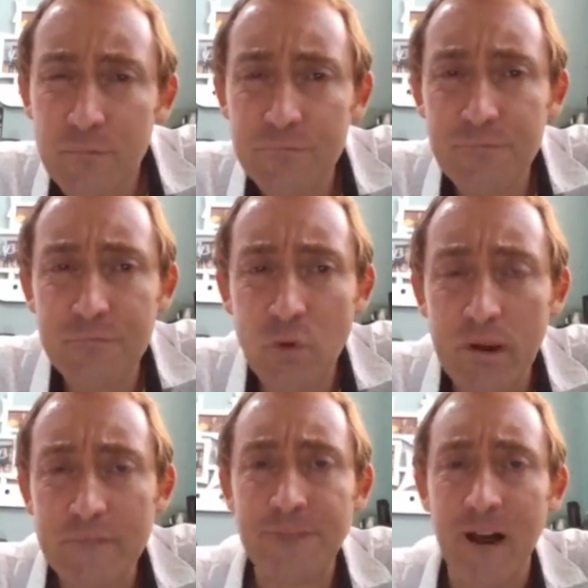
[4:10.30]
from
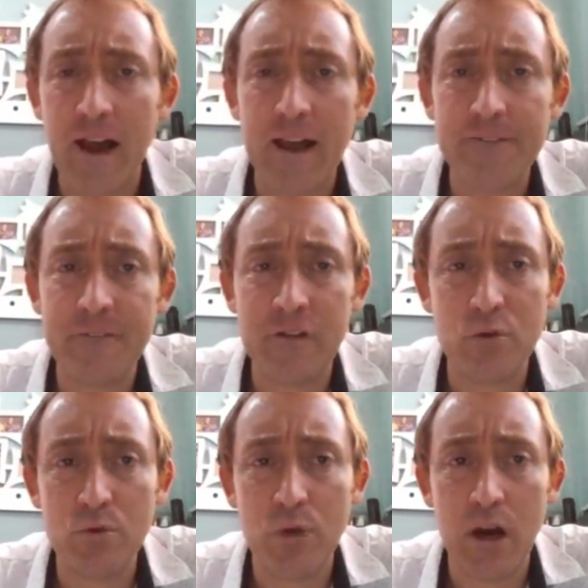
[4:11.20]
25
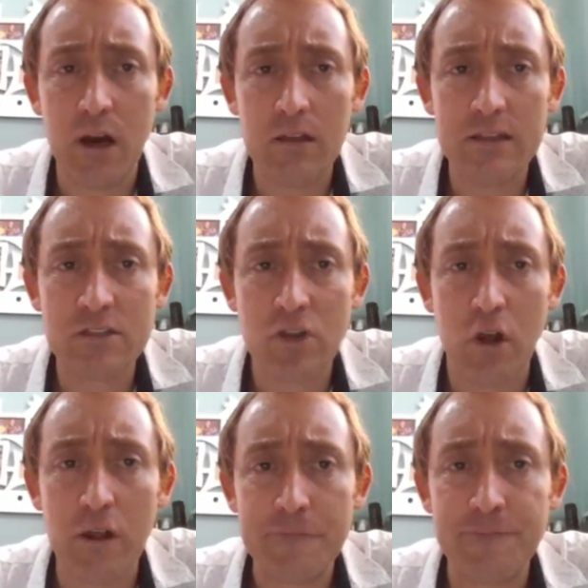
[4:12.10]
to let's
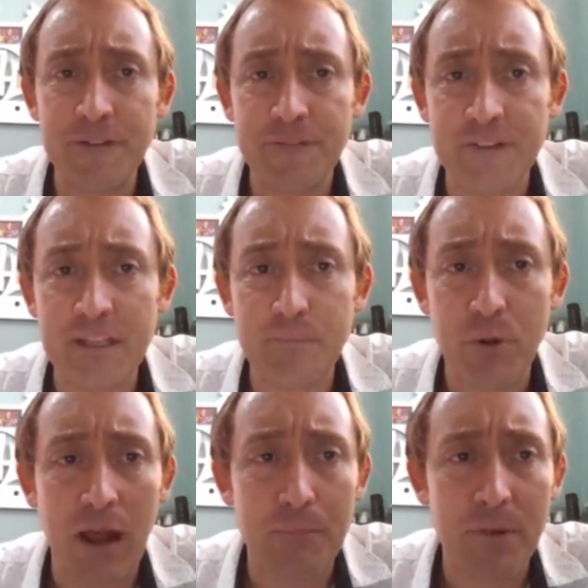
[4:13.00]
call it 50
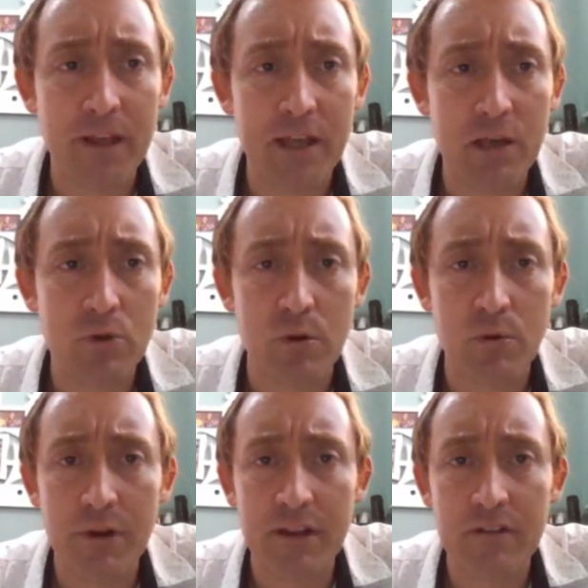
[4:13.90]
property
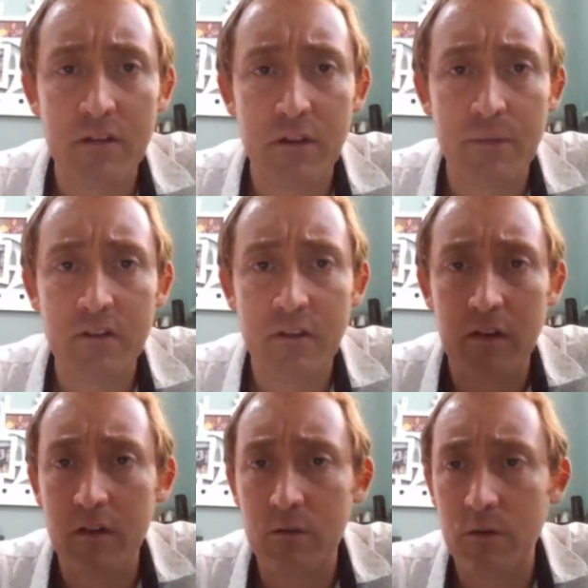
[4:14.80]
inquiries. Let me
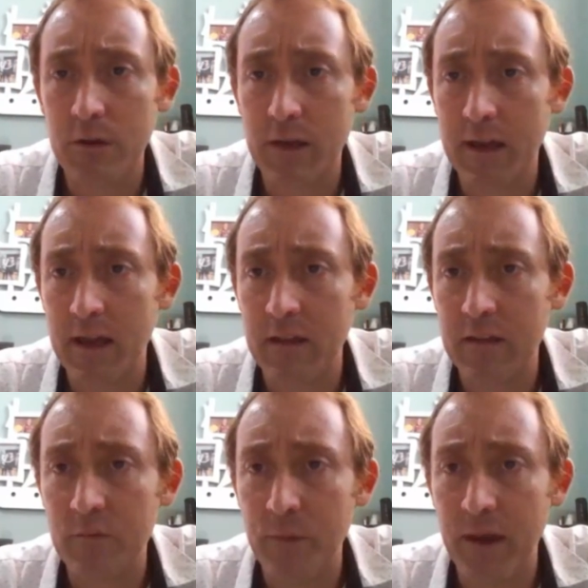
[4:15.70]
tell you what we got
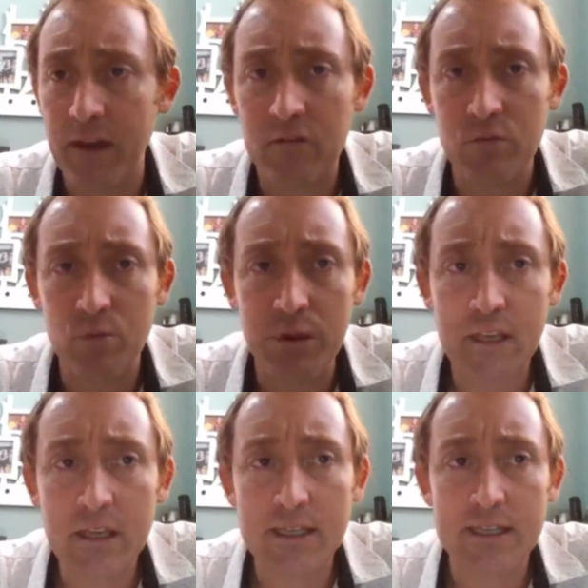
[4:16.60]
this past
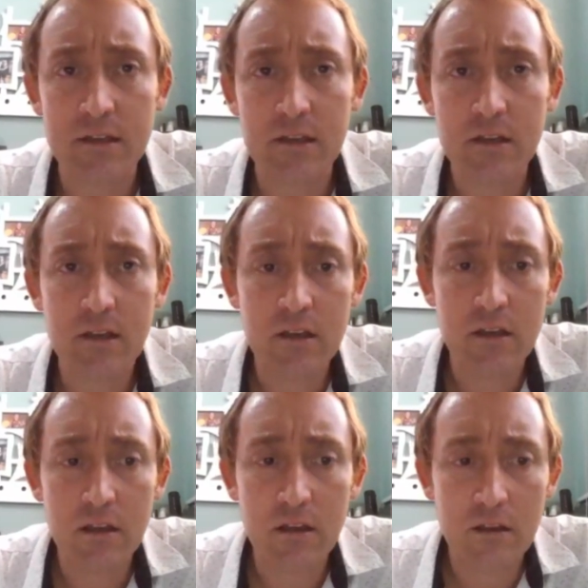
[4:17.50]
week.
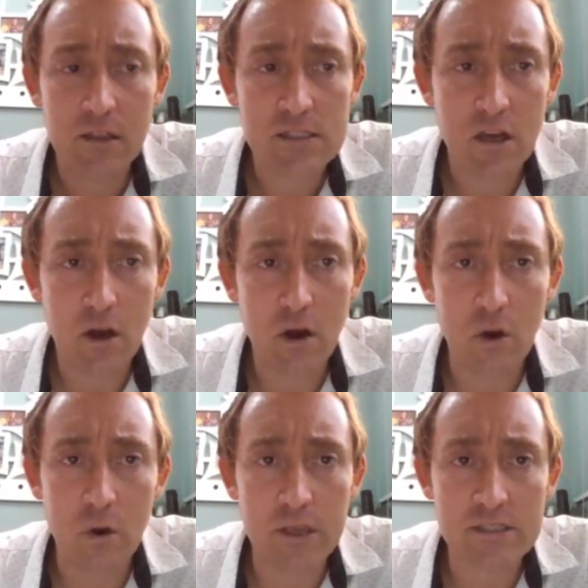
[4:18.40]
It's
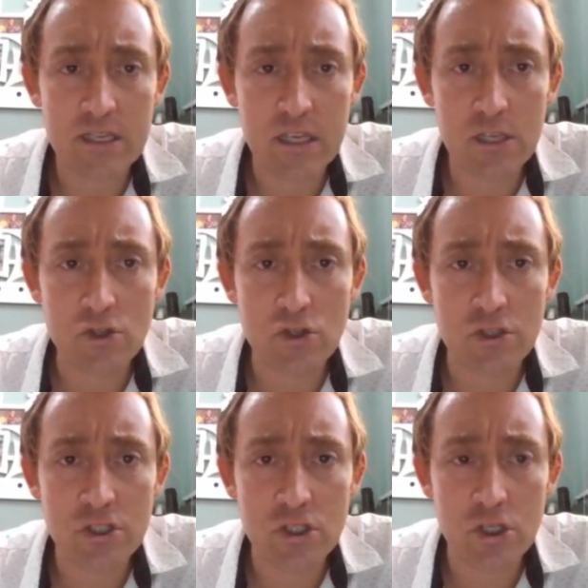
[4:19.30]
always
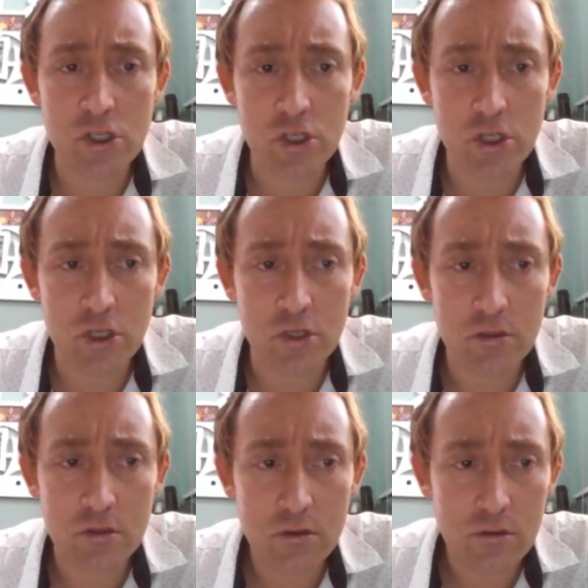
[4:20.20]
interesting.
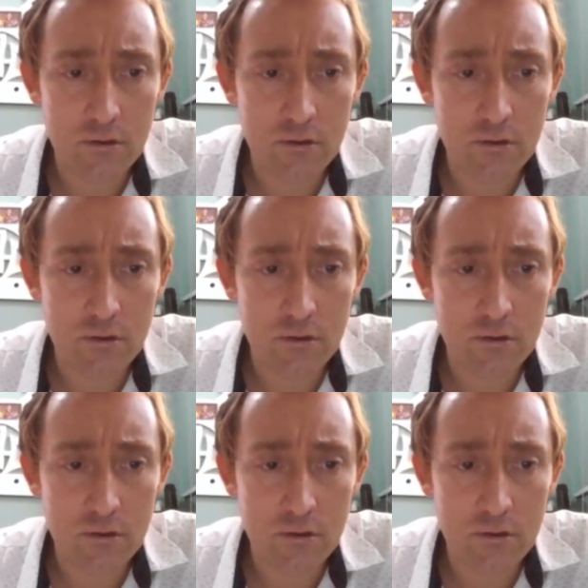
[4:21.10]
